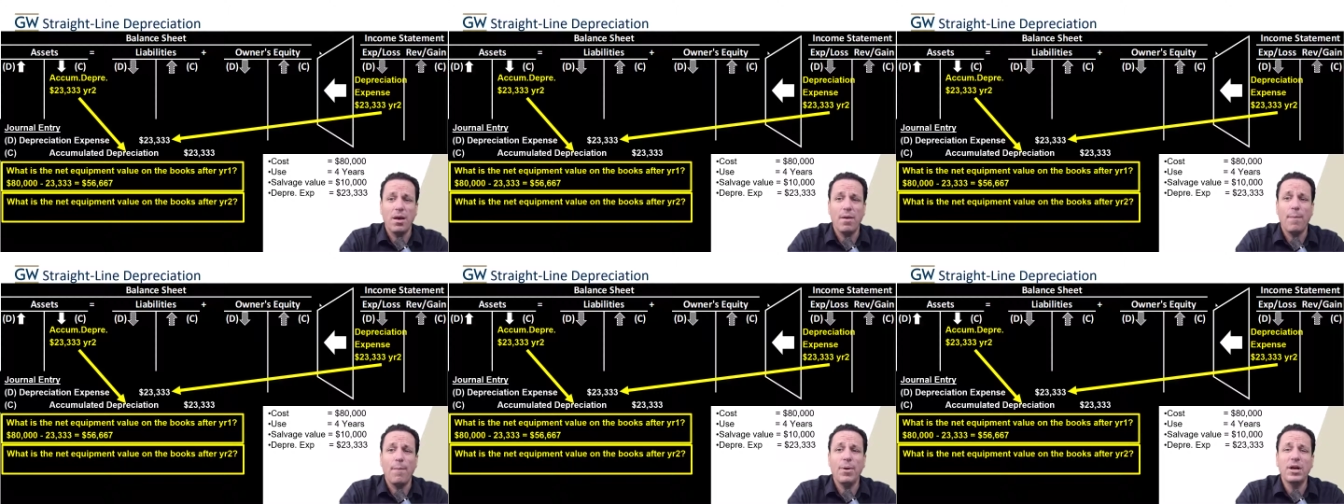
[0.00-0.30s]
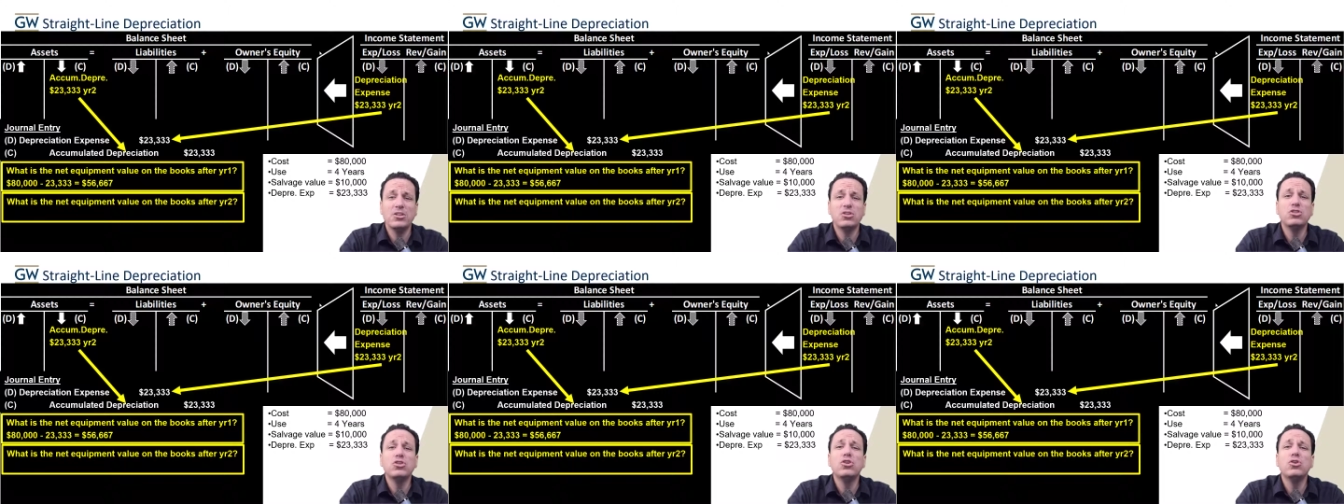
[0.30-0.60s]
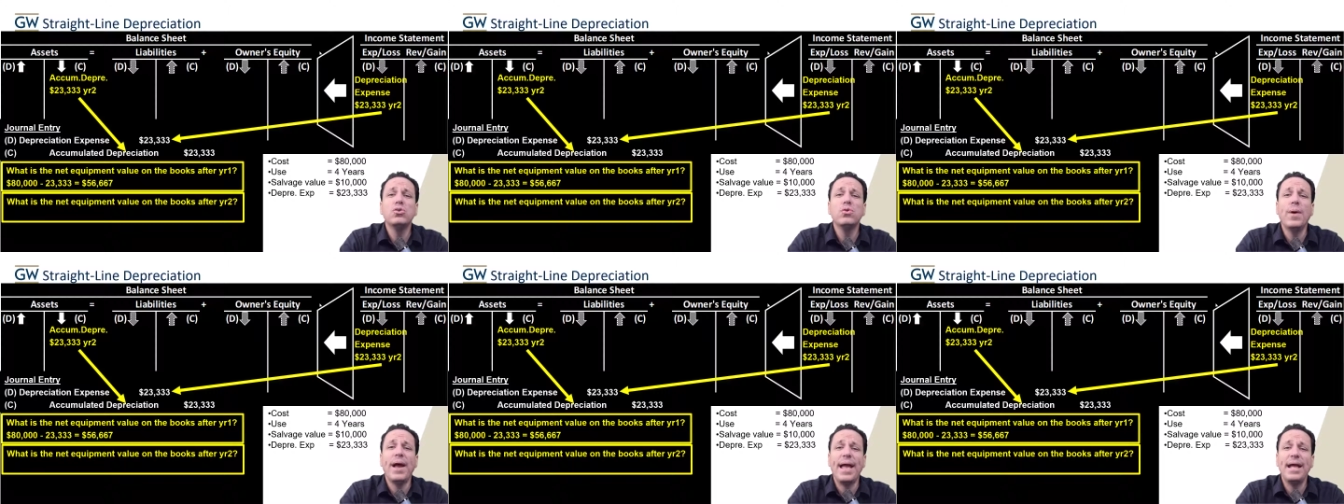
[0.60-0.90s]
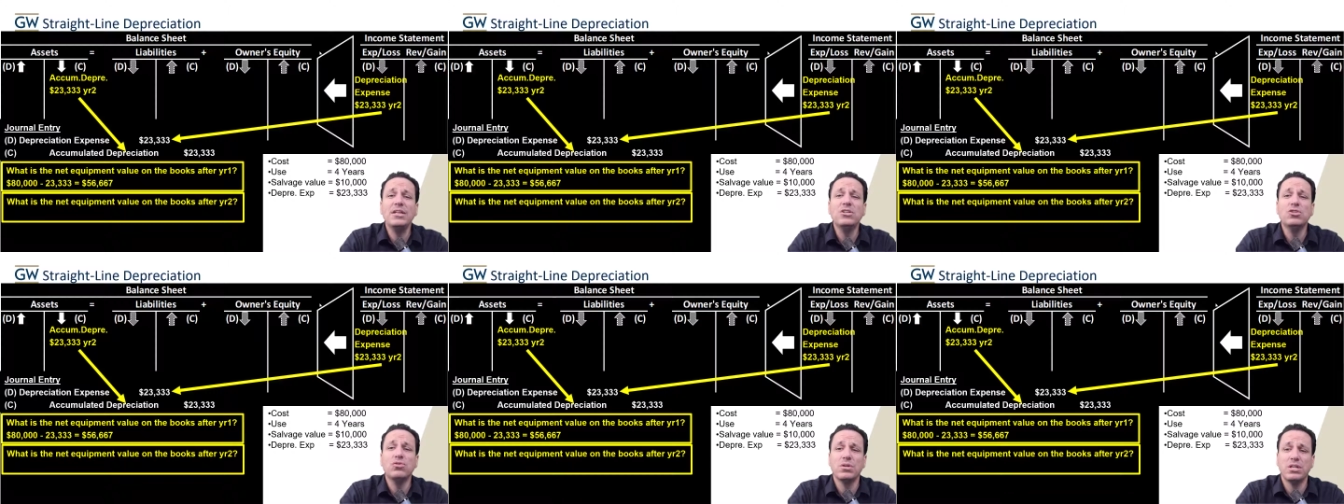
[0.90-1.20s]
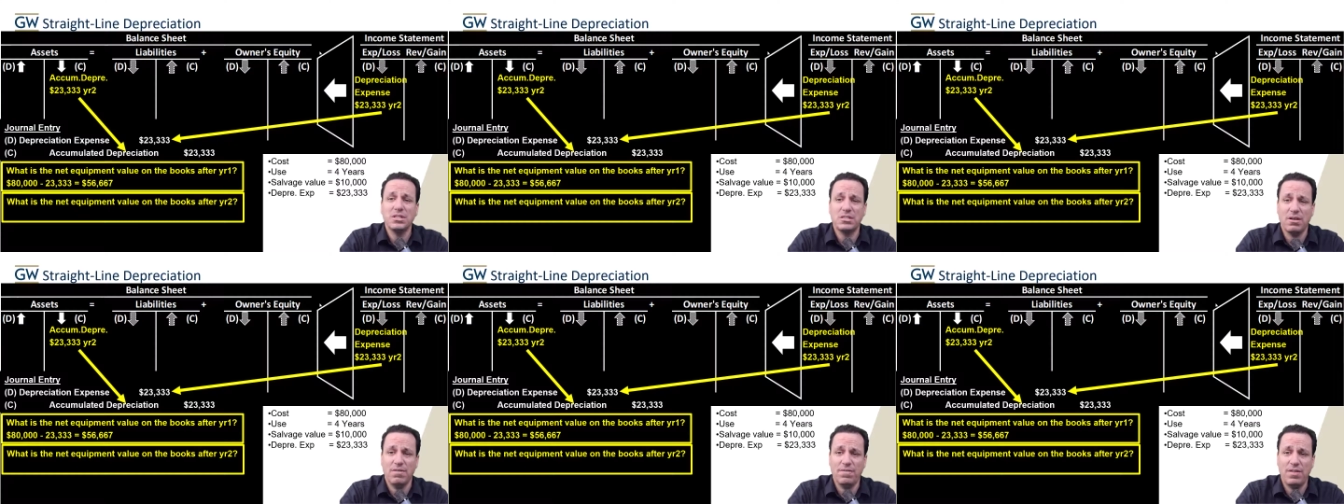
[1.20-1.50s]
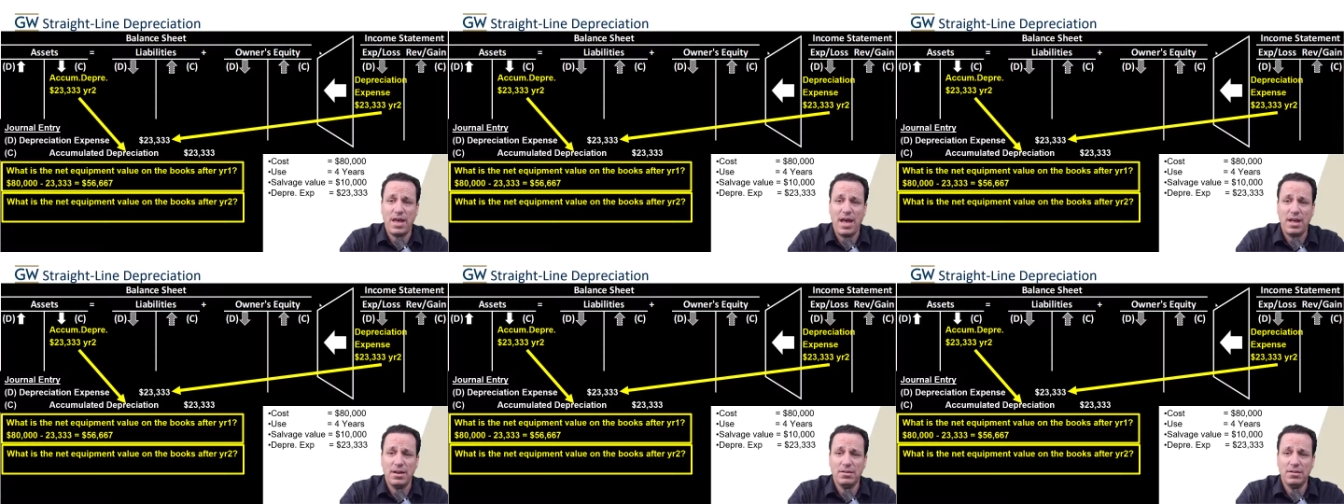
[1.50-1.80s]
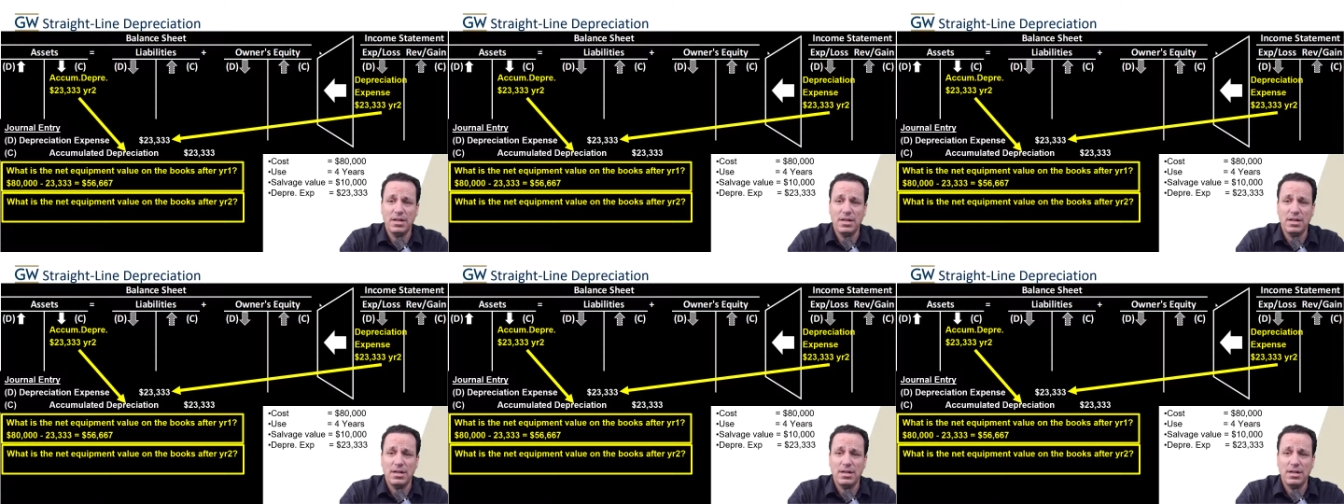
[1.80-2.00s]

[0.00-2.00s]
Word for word: but two entries of that.